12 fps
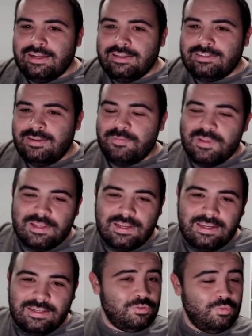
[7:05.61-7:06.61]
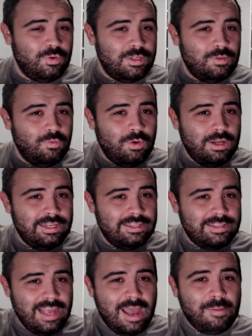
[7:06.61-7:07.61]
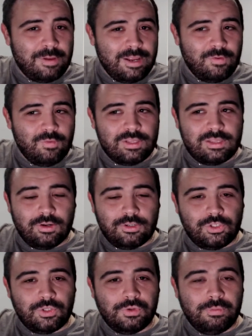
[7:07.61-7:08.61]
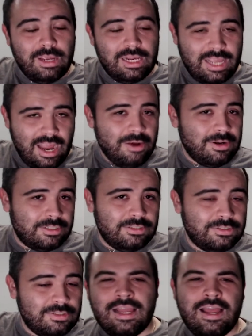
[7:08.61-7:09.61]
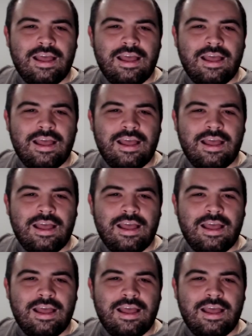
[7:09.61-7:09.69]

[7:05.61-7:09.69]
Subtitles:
sympathize with what is happening with our two main characters.